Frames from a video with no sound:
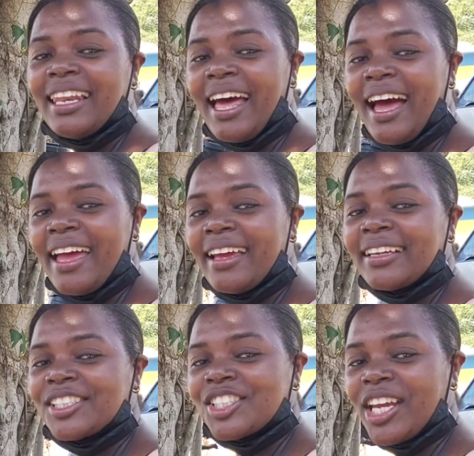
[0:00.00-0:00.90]
Like,
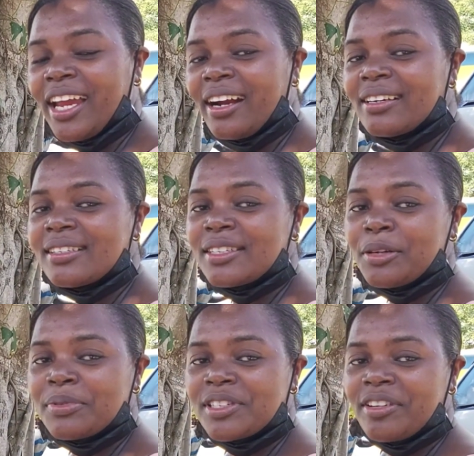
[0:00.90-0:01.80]
share,
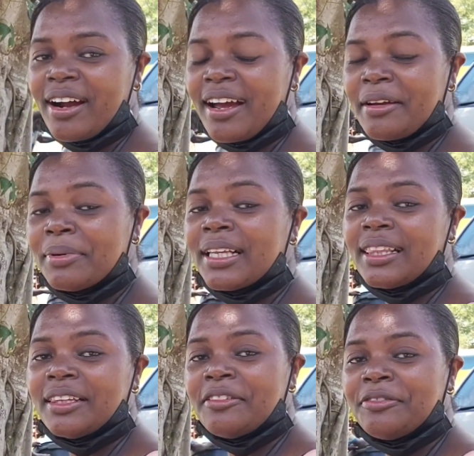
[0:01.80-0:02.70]
subscribe.
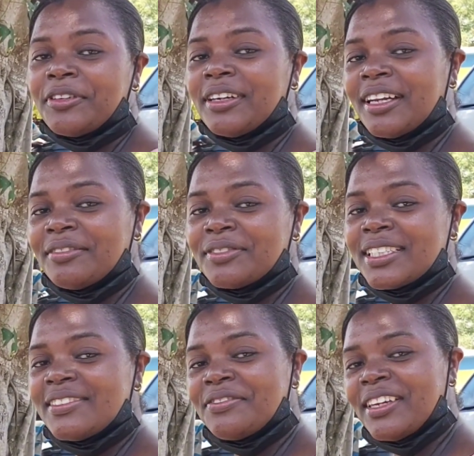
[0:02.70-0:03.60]
Live for Love
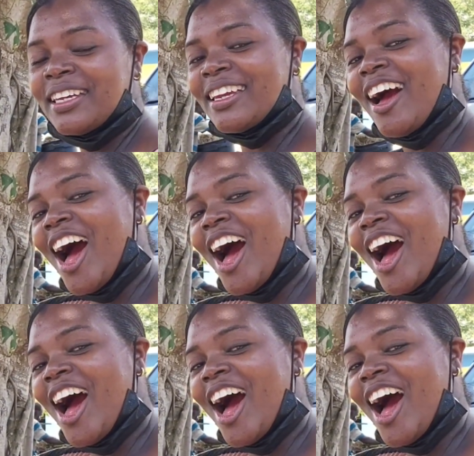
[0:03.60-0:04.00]
TV.